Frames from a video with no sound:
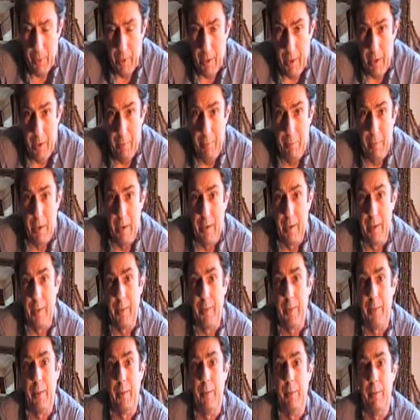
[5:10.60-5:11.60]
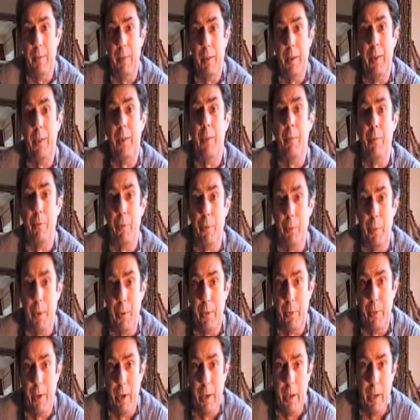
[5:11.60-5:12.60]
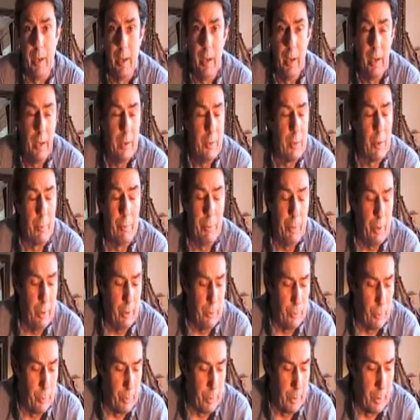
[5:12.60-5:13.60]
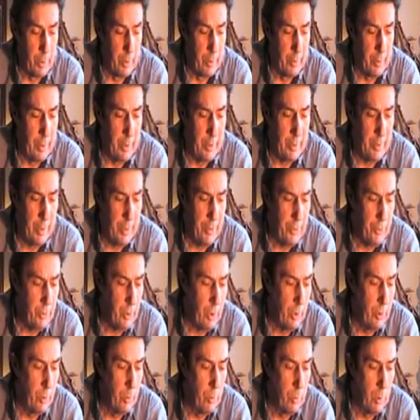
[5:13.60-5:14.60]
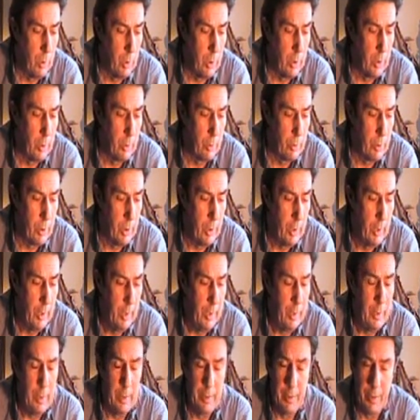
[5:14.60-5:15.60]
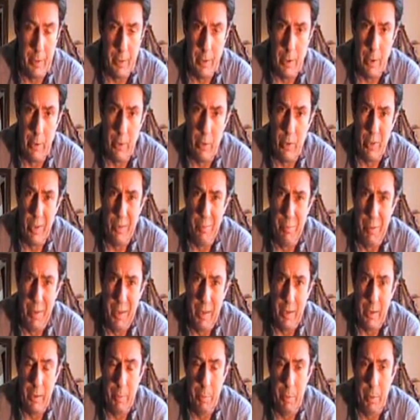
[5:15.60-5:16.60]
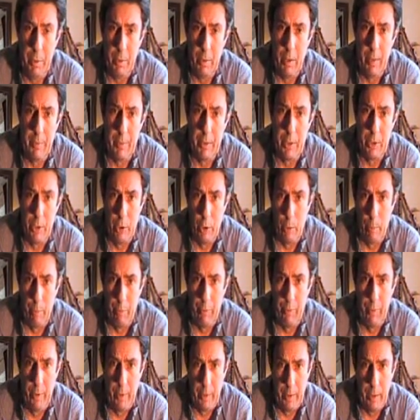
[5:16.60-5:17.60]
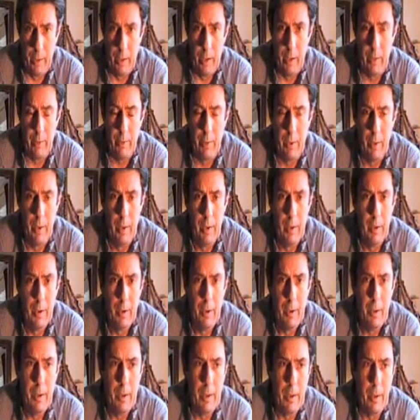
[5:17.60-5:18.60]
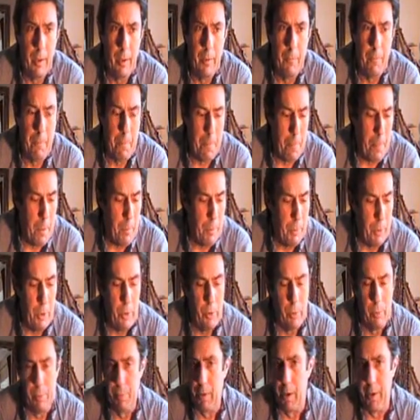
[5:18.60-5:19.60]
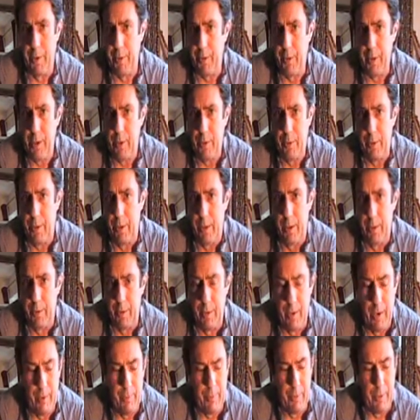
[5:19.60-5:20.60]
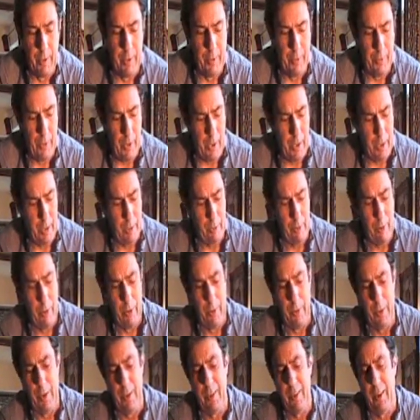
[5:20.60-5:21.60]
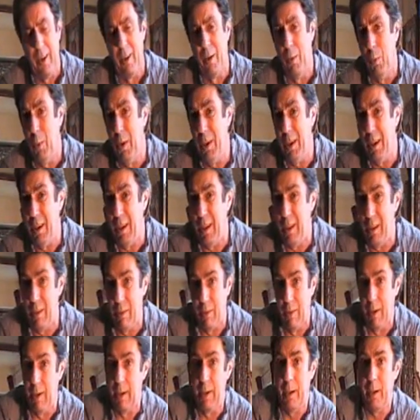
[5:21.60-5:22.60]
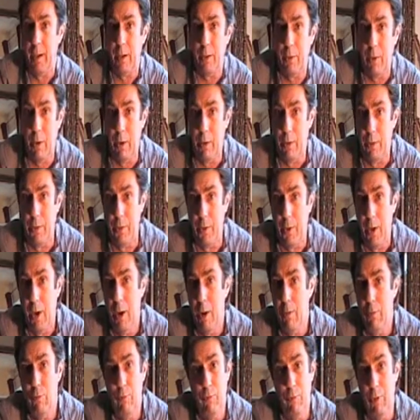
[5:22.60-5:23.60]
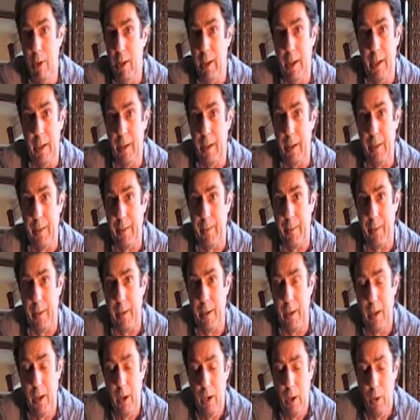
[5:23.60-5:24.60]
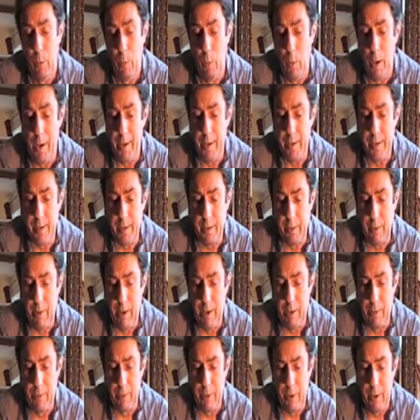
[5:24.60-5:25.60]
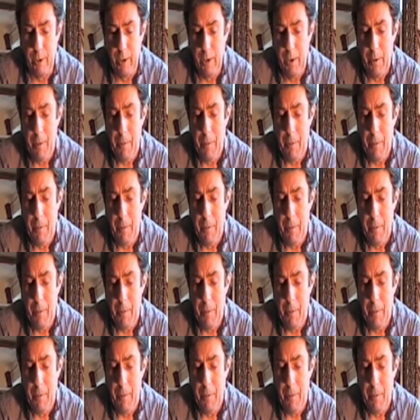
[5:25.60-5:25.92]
Well, henbane is infamous, really. It's a beautiful plant. It does grow wild in this country a bit, but you'll have a job finding it. But you can buy seeds on the internet for this, and it grows. It's like a weed, really. It grows really easily. Waste ground.